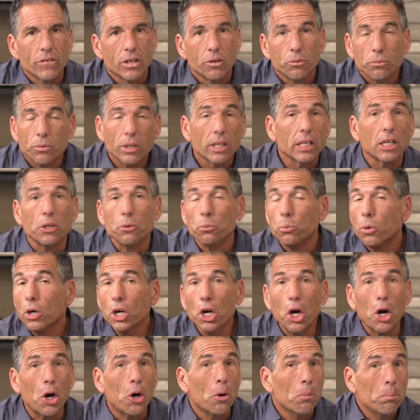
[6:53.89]
Really,
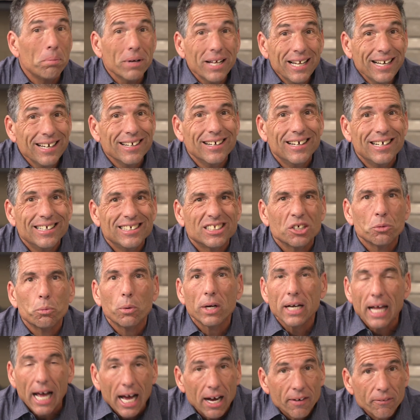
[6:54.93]
we're open to
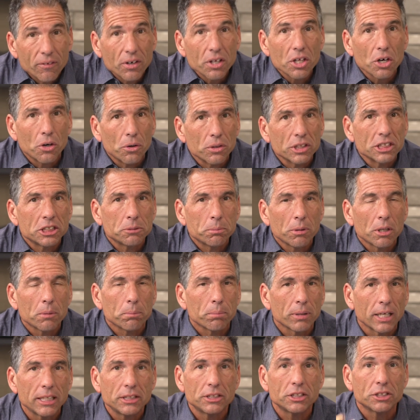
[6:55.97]
whatever the Holy Spirit
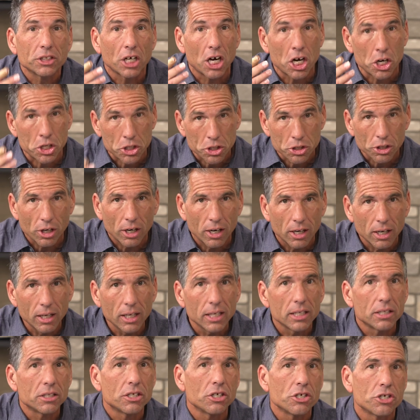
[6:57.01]
places on your
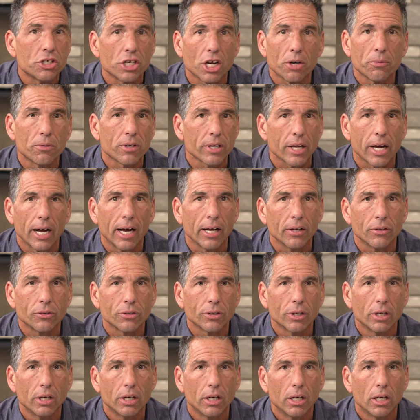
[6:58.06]
heart to share with us.